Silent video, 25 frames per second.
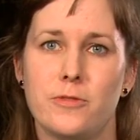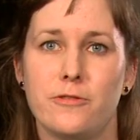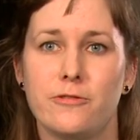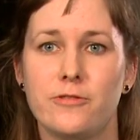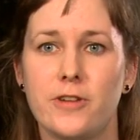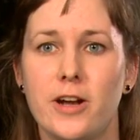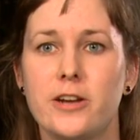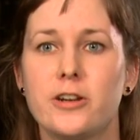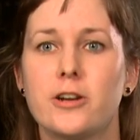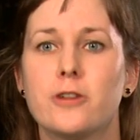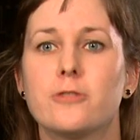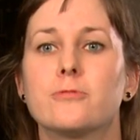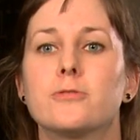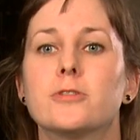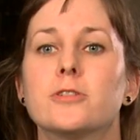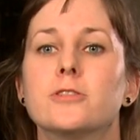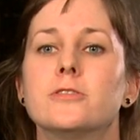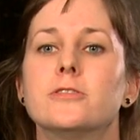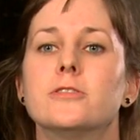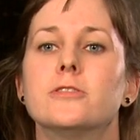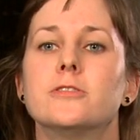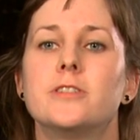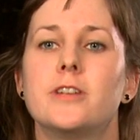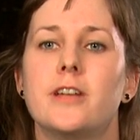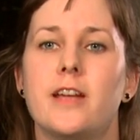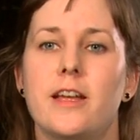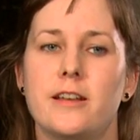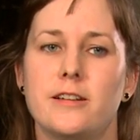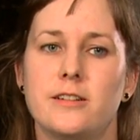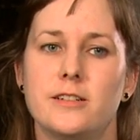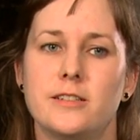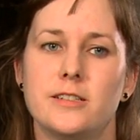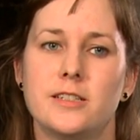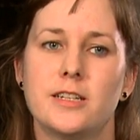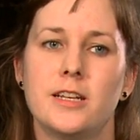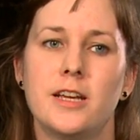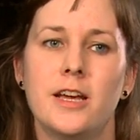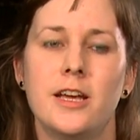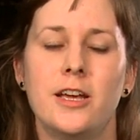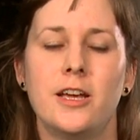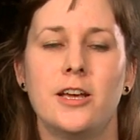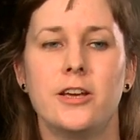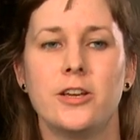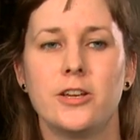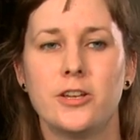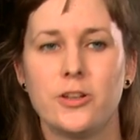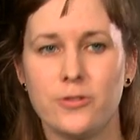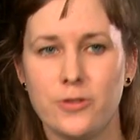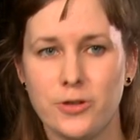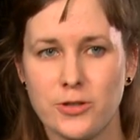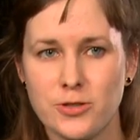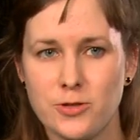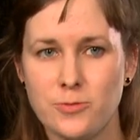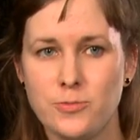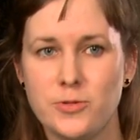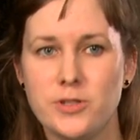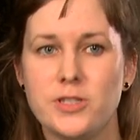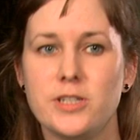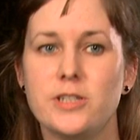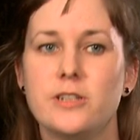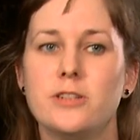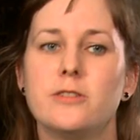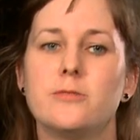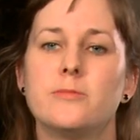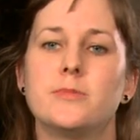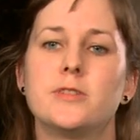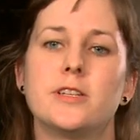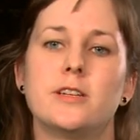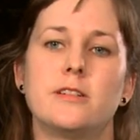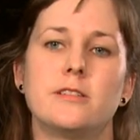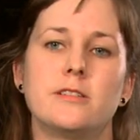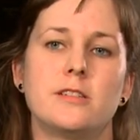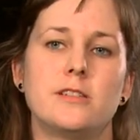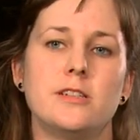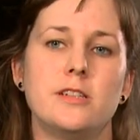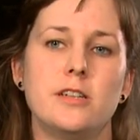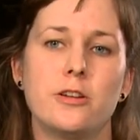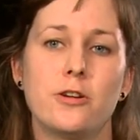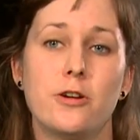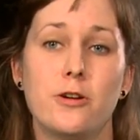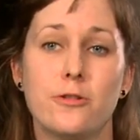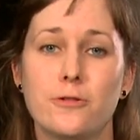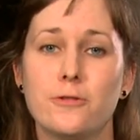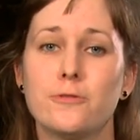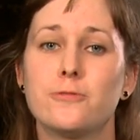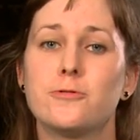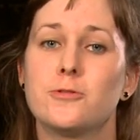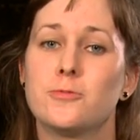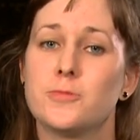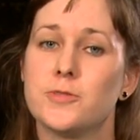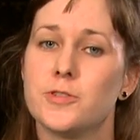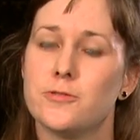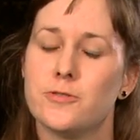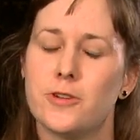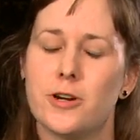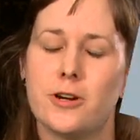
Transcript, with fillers: the fine art world and going to museums and seeing other forms of